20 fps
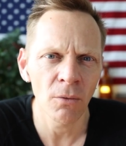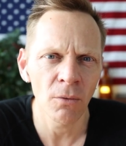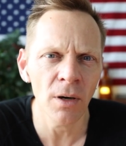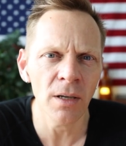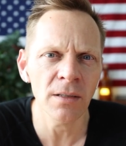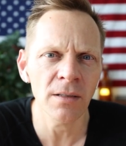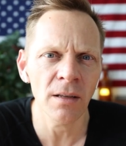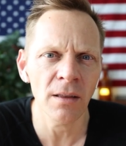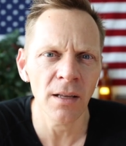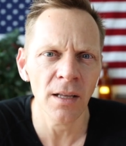What
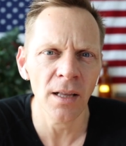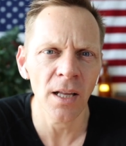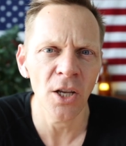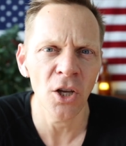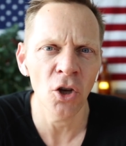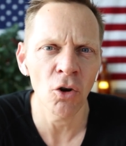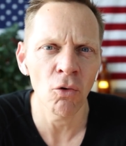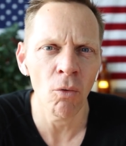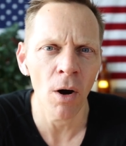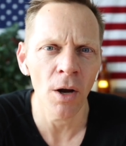is the thing that
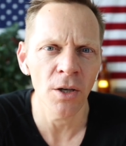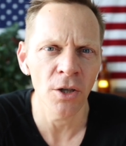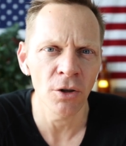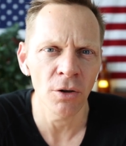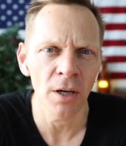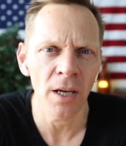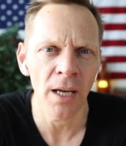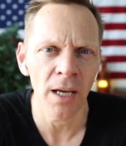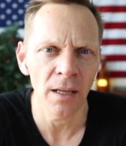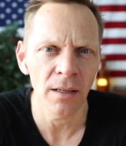you want
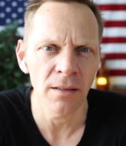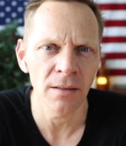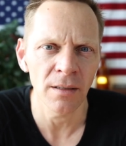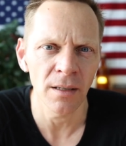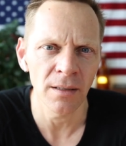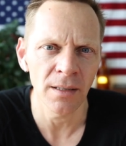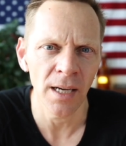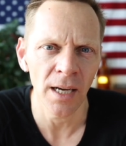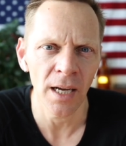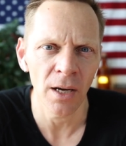your kids
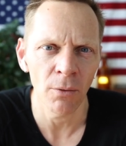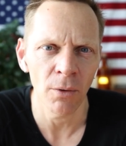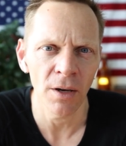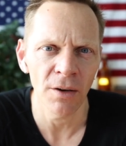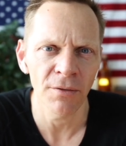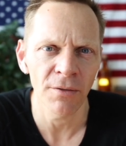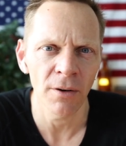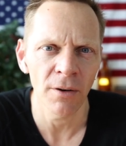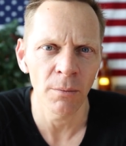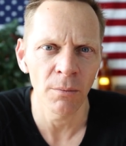to take
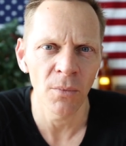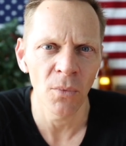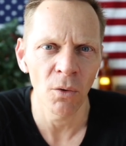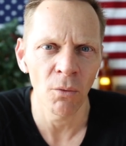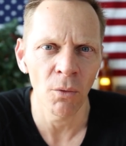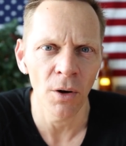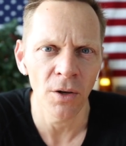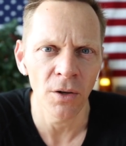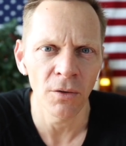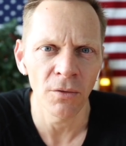away from
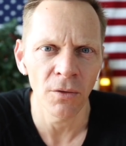what you I